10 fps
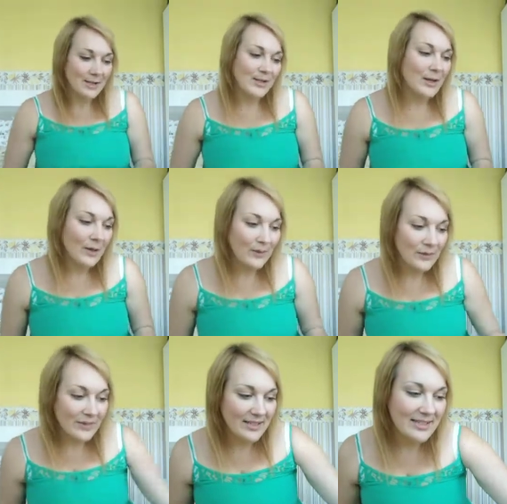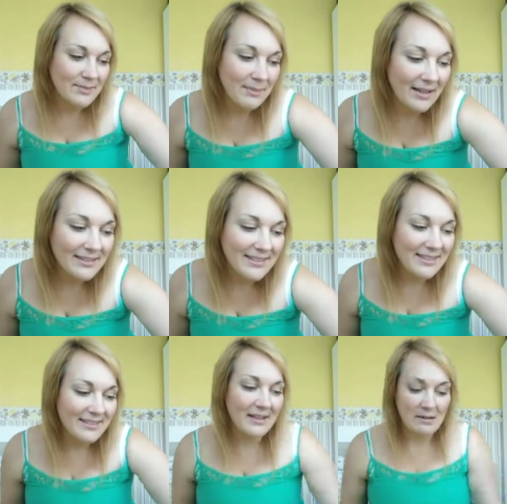So this month
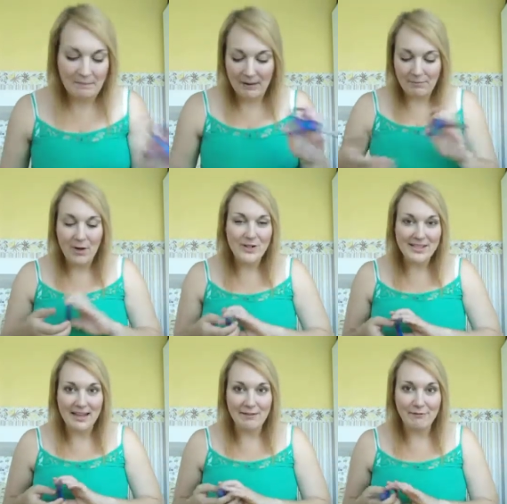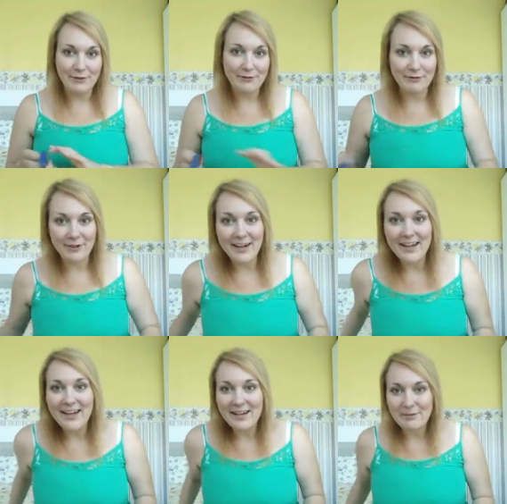um, my box came for
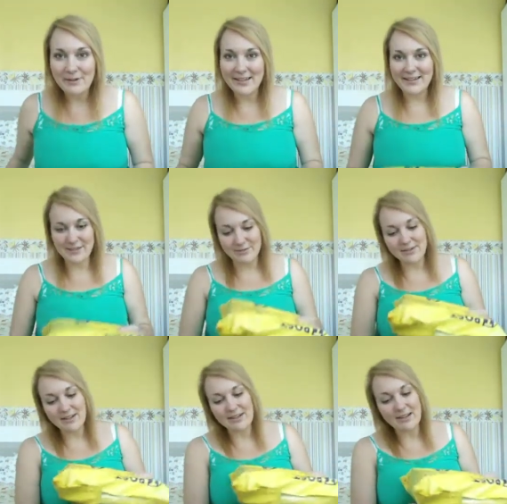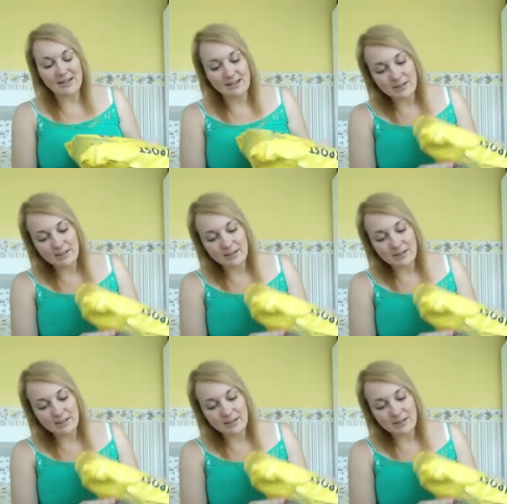free. Anyway, it's really an